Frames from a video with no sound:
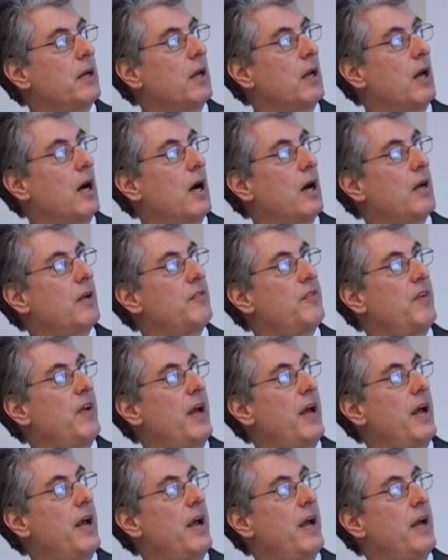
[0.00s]
a lot of
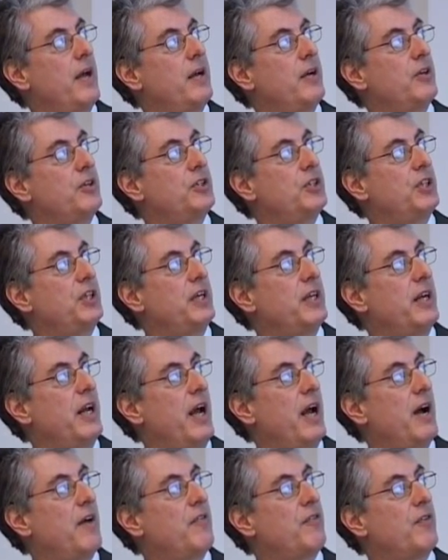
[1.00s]
energy and
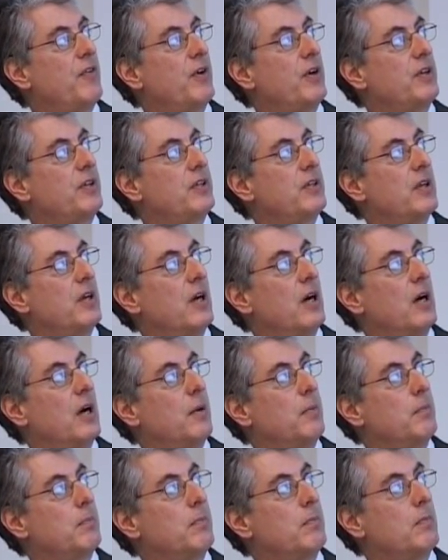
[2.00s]
effort
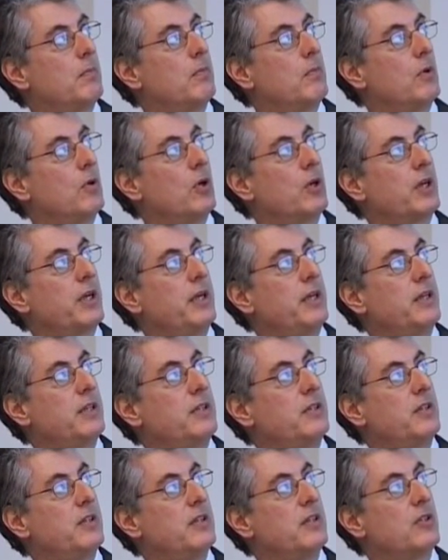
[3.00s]
looking
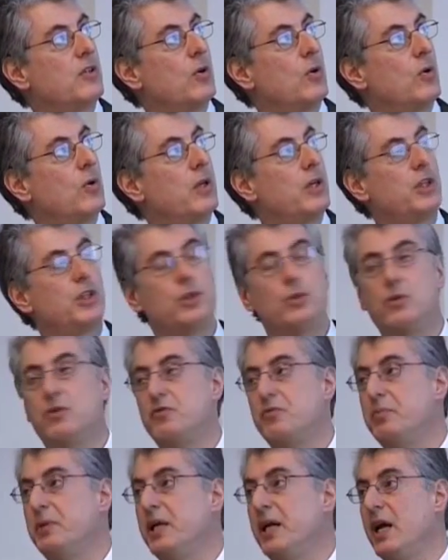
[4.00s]
into this whole issue
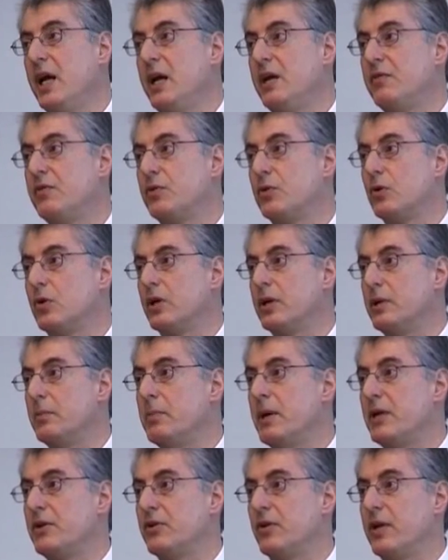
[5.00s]
of behavioral and
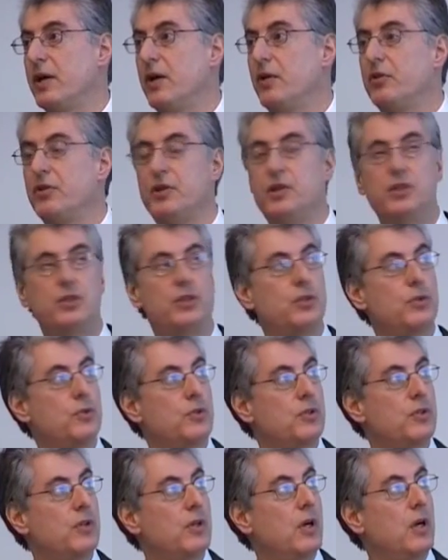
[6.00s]
mental health
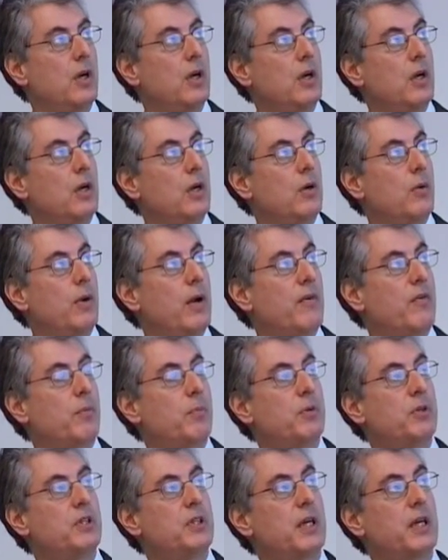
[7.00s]
issues. We have a
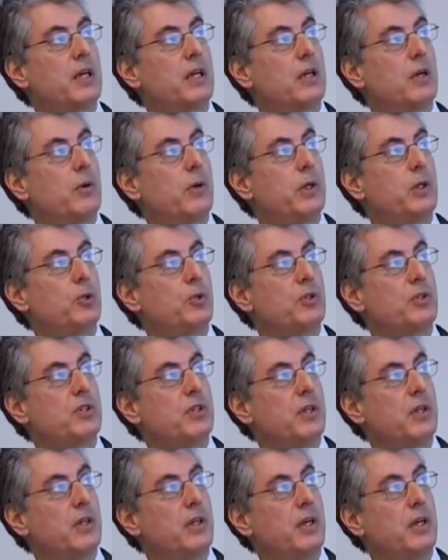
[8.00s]
particular interest
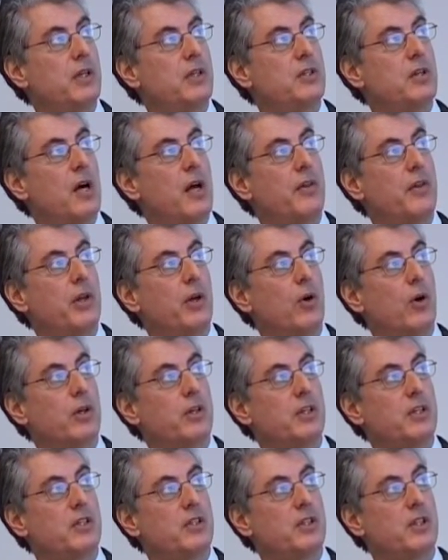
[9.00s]
in kids on the
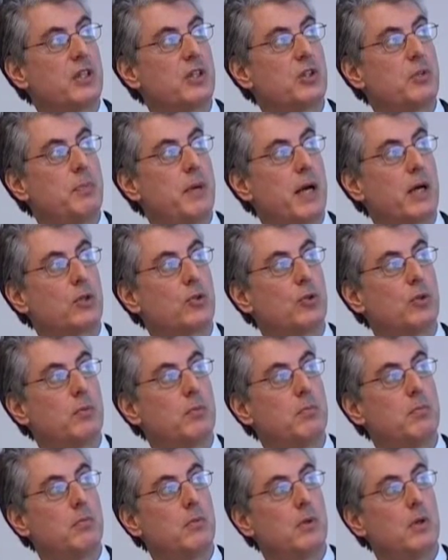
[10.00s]
autistic
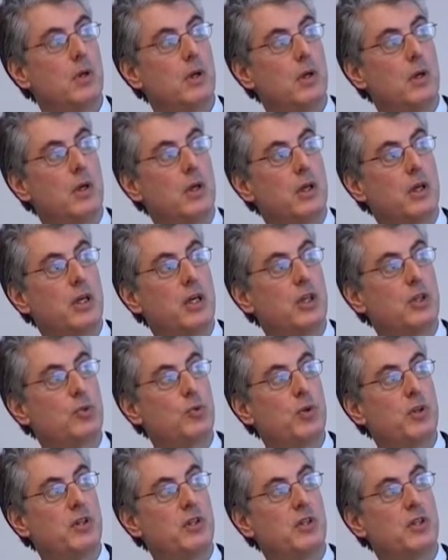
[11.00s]
spectrum, kids
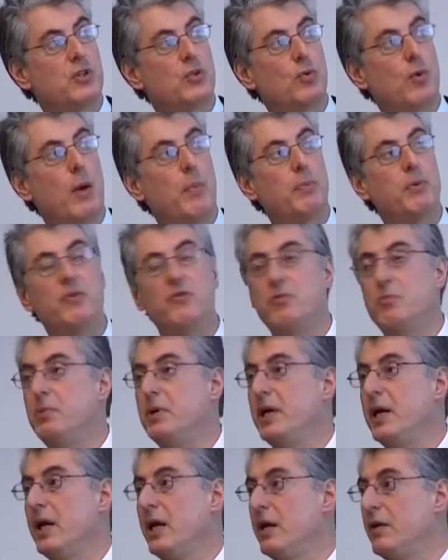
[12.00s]
with disruptive
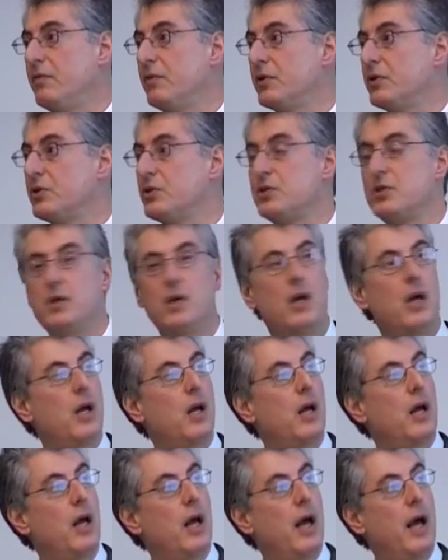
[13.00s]
behaviors,
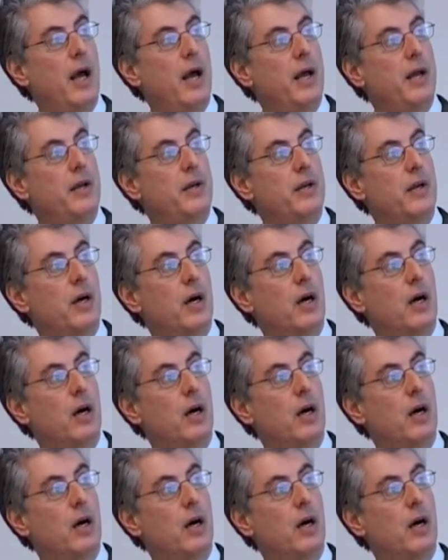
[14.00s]
and